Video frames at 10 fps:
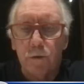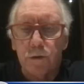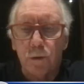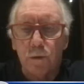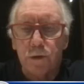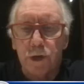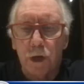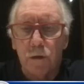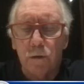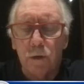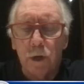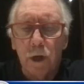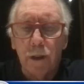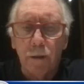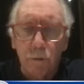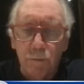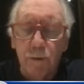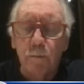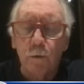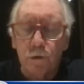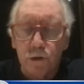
was also they were a bit more